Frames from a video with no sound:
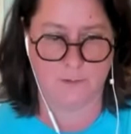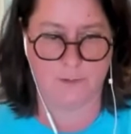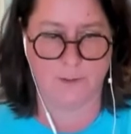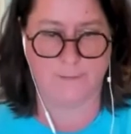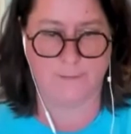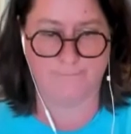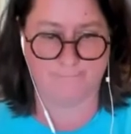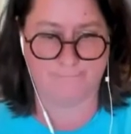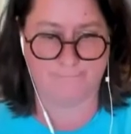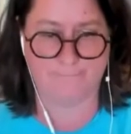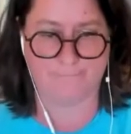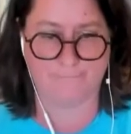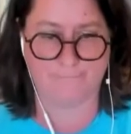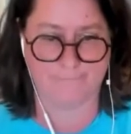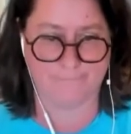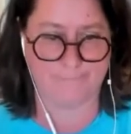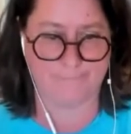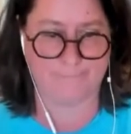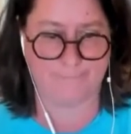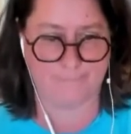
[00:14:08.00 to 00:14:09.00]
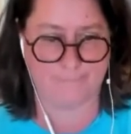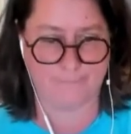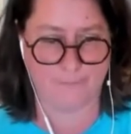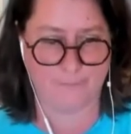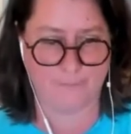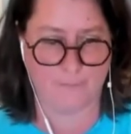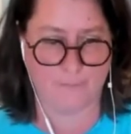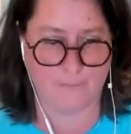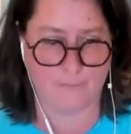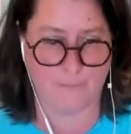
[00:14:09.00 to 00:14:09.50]
do it.
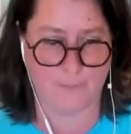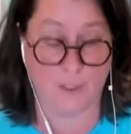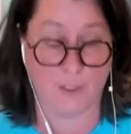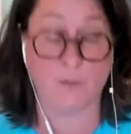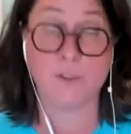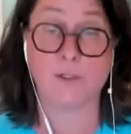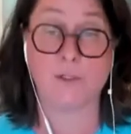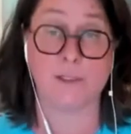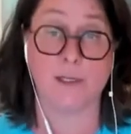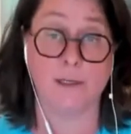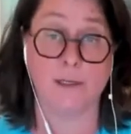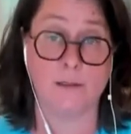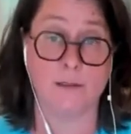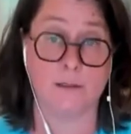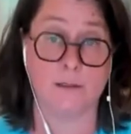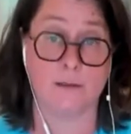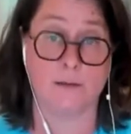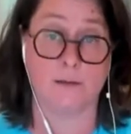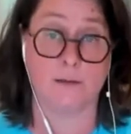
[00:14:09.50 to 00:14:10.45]
What would you say?